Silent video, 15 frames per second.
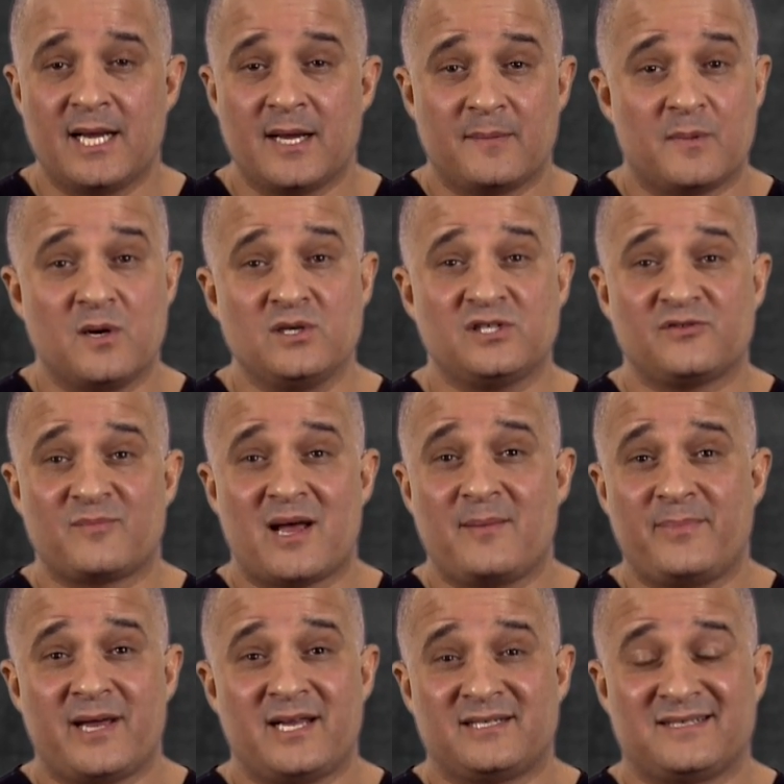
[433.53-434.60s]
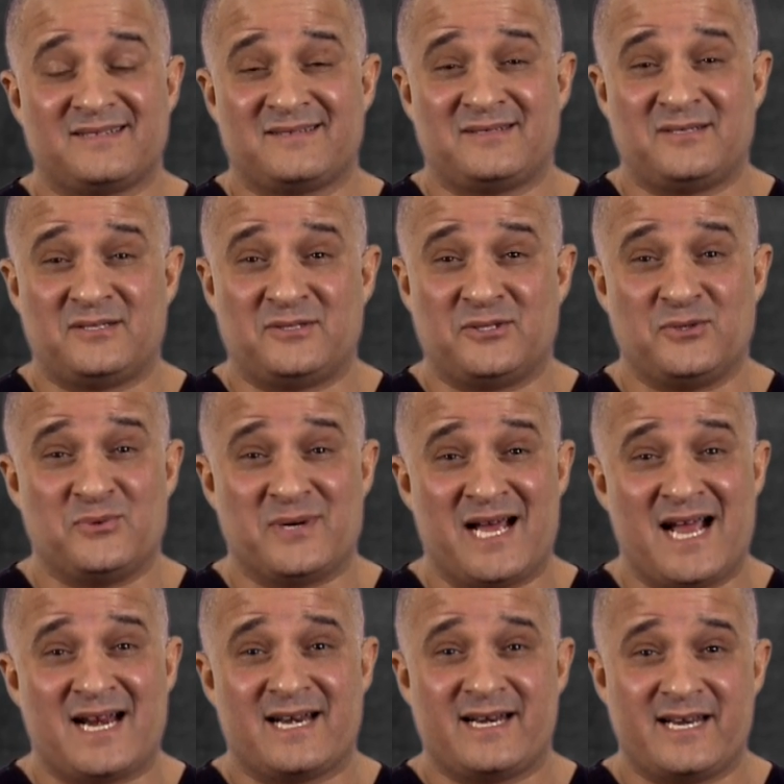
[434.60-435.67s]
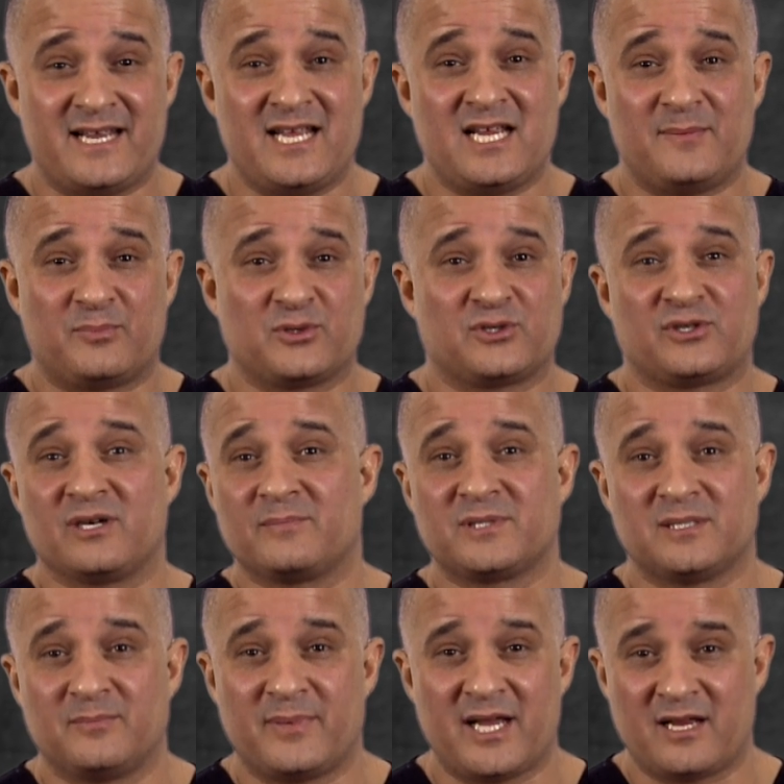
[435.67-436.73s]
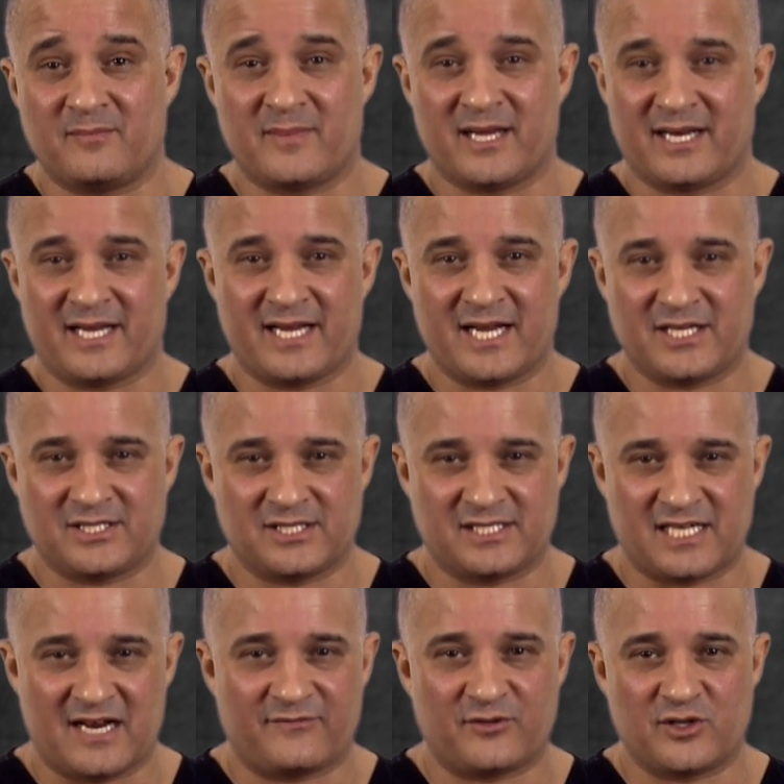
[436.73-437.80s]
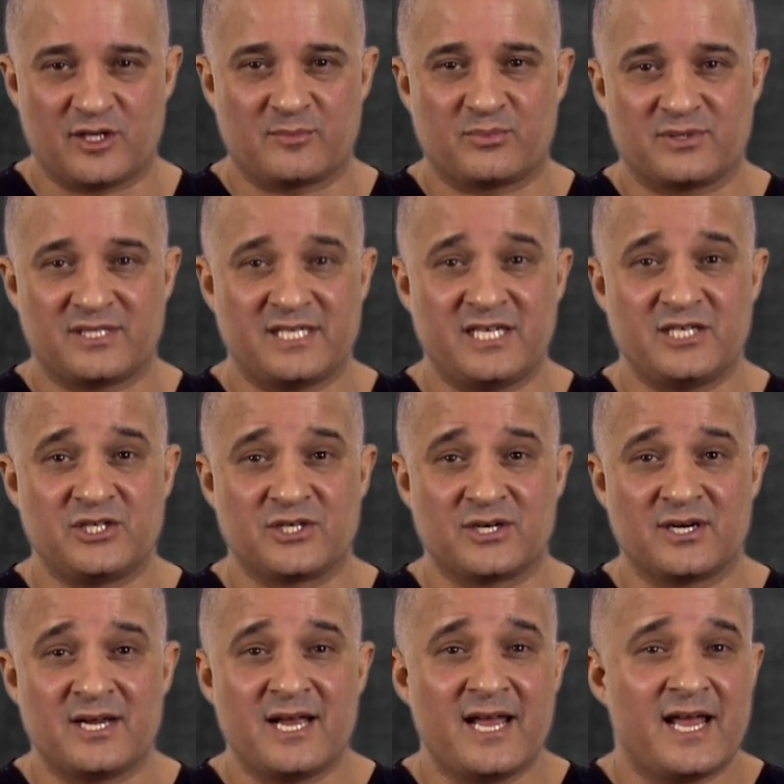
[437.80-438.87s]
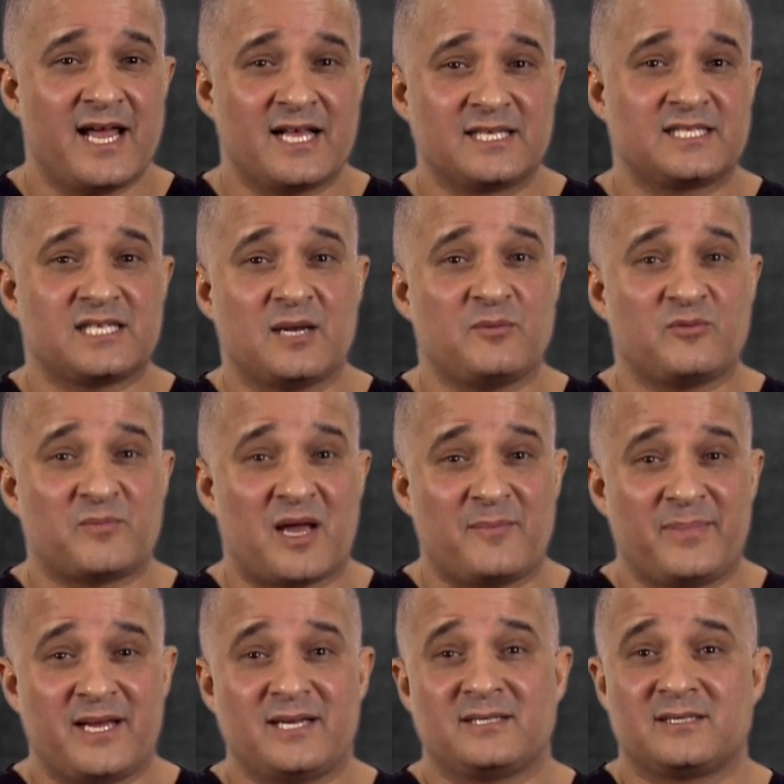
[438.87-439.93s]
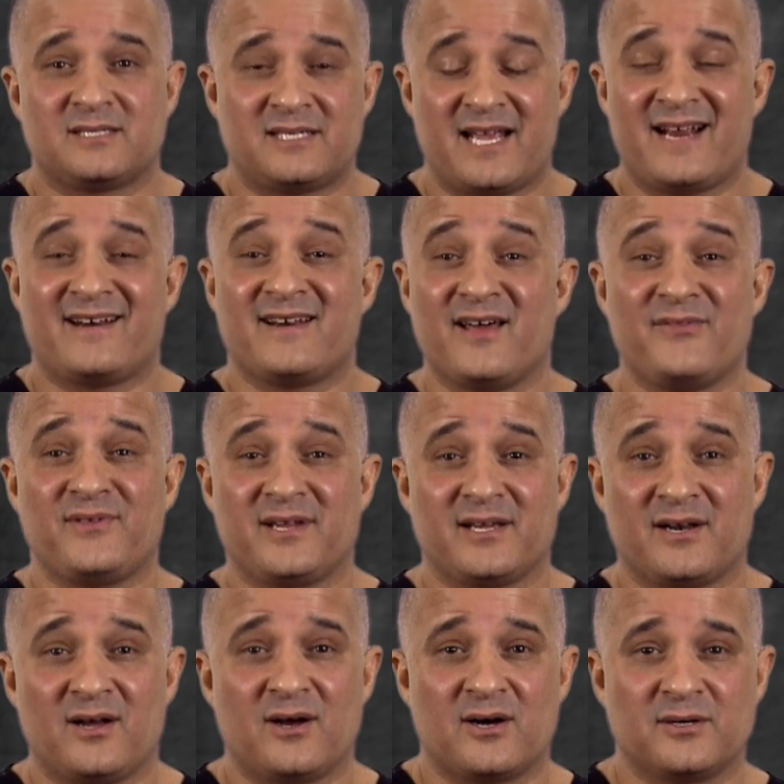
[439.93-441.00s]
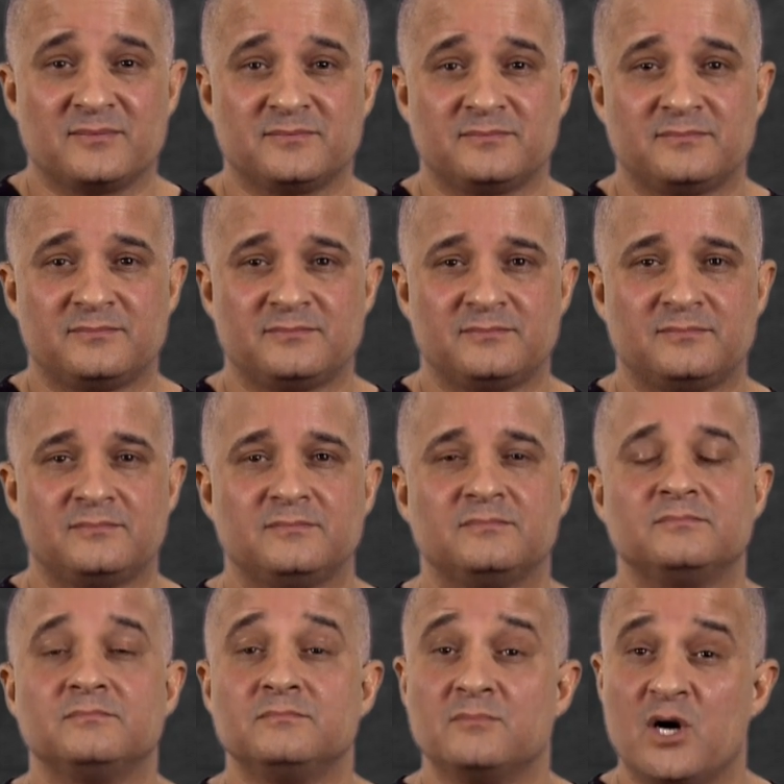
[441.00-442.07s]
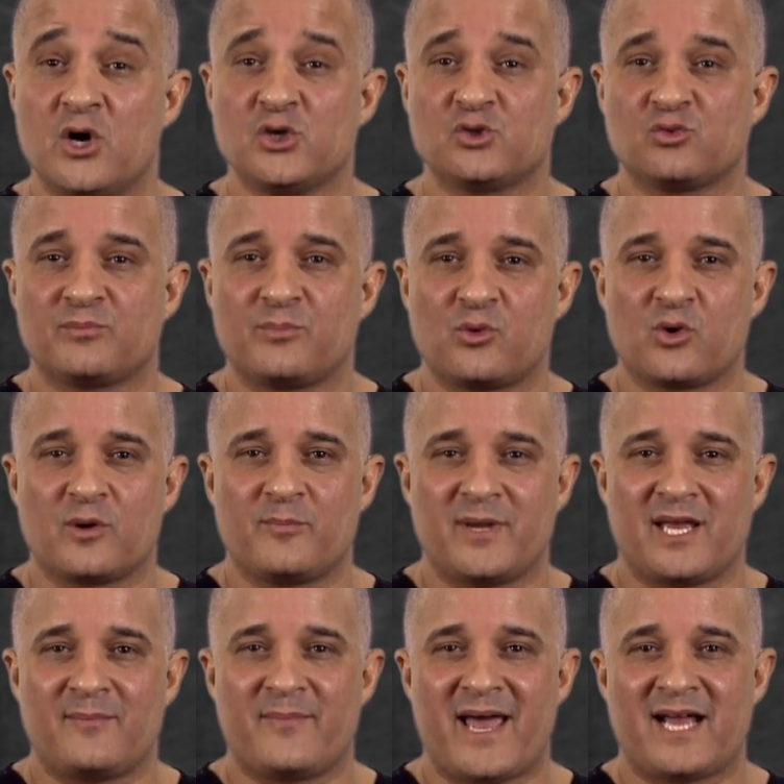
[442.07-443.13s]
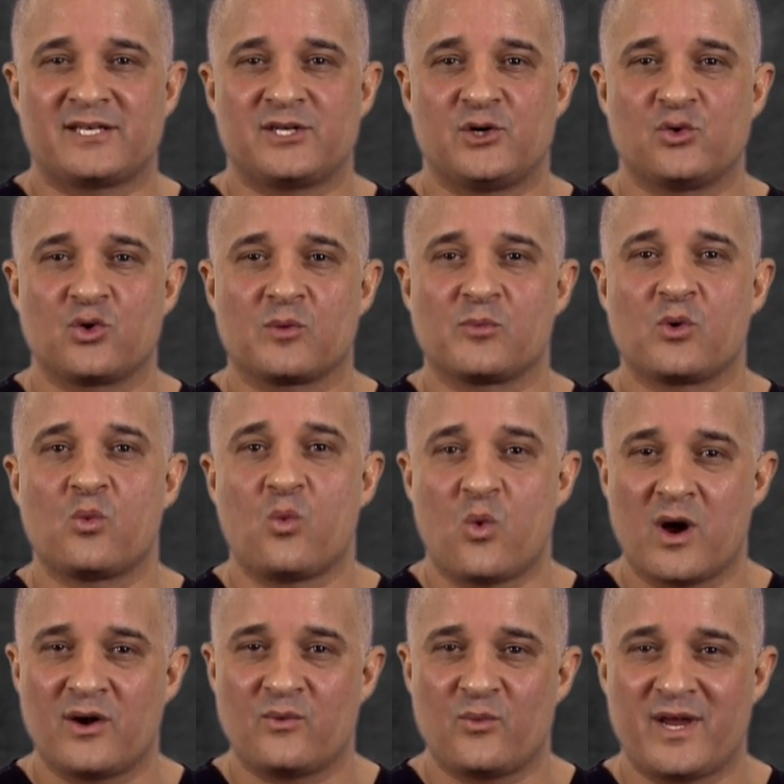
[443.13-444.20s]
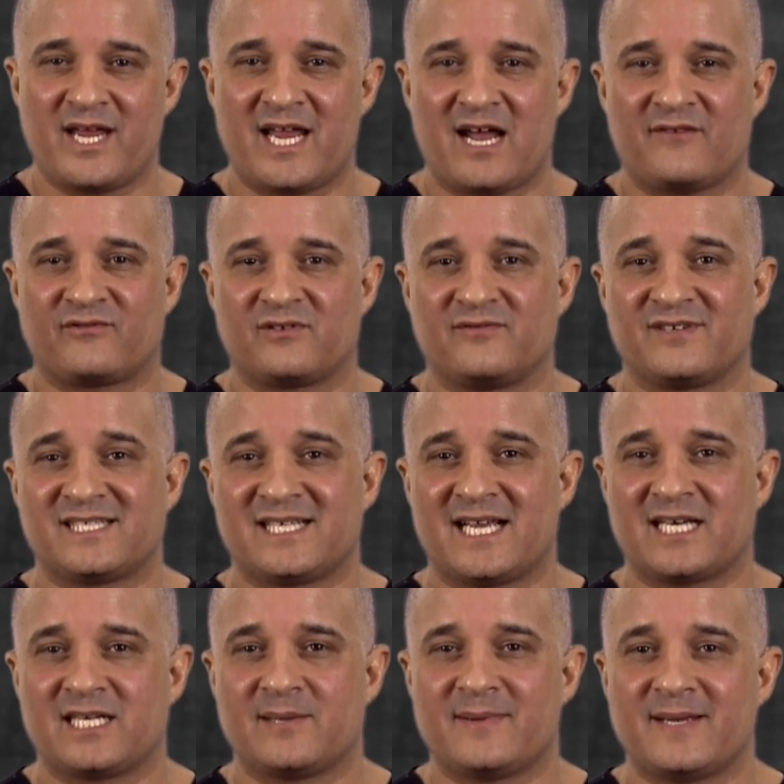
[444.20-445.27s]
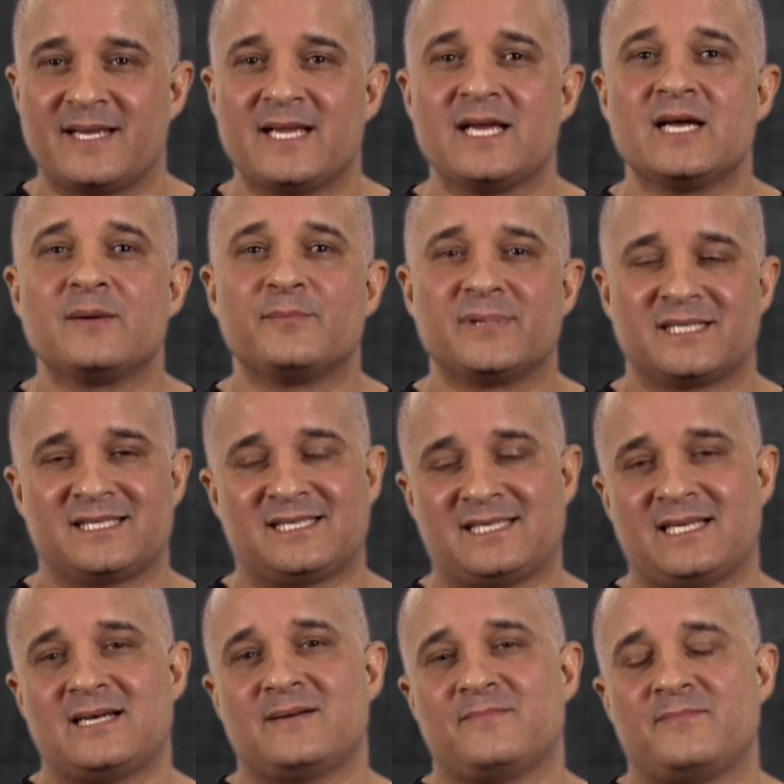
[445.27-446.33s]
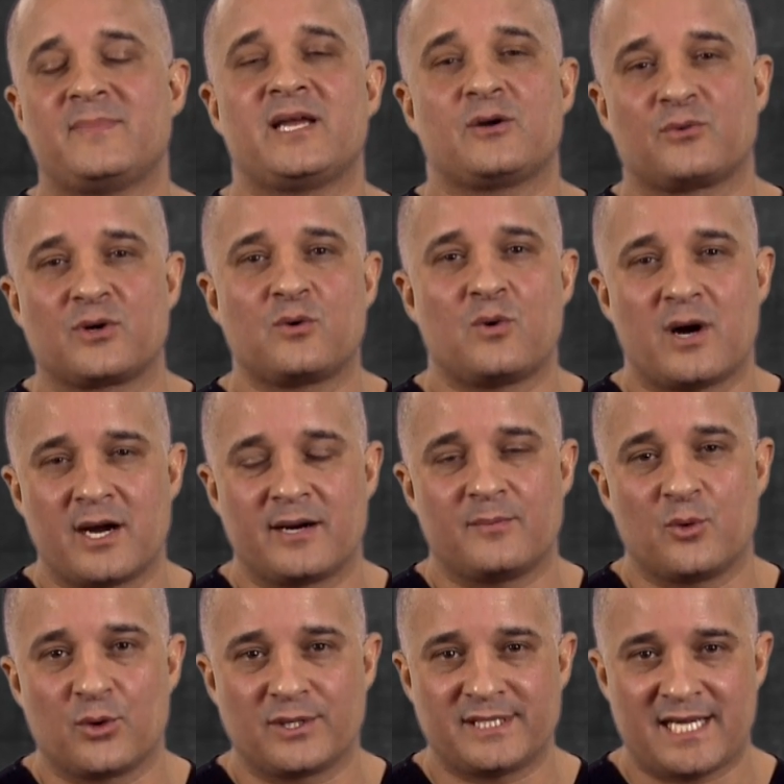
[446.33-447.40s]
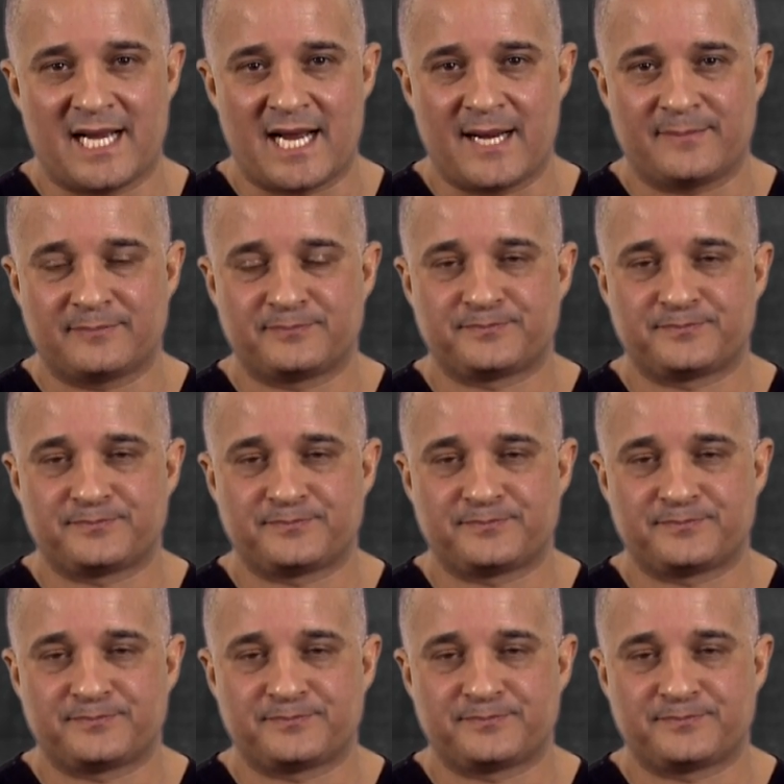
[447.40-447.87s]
Most of my patients do not need prescription pain medications after their procedure, and some of my patients take nothing at all. Most report being back to normal 1 week after vasectomy, but some may require more time.